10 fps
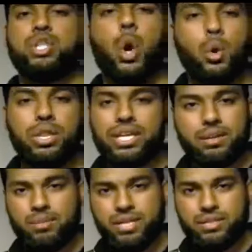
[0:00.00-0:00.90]
you are totally
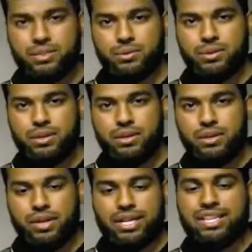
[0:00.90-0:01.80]
committed to?
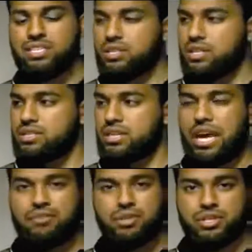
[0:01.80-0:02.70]
Okay, these are things that
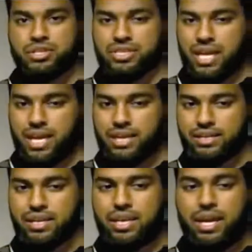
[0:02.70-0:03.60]
you have to understand.
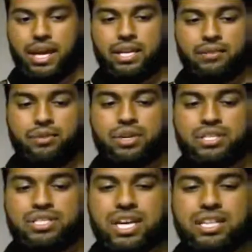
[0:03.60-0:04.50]
And if you
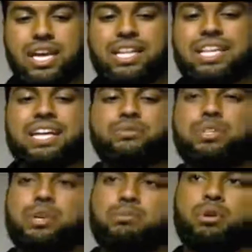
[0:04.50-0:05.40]
understand that, that's
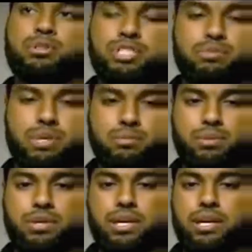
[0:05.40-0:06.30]
when you approach these
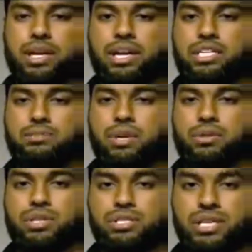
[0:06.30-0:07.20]
people at
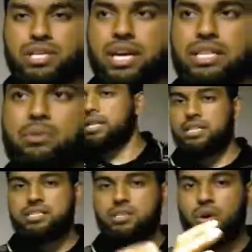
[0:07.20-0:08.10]
HBO and things like that. Okay,
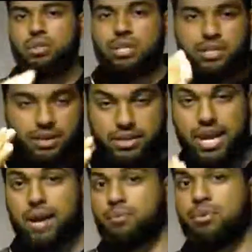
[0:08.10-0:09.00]
this is the whole thing.
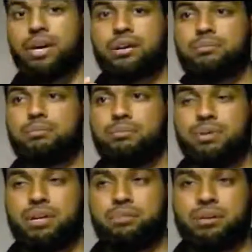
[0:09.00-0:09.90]
I'm going kind of
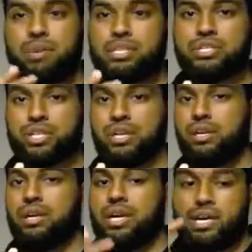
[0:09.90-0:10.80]
pretty big picture
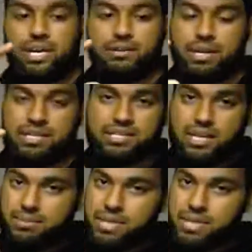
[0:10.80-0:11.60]
here, and at the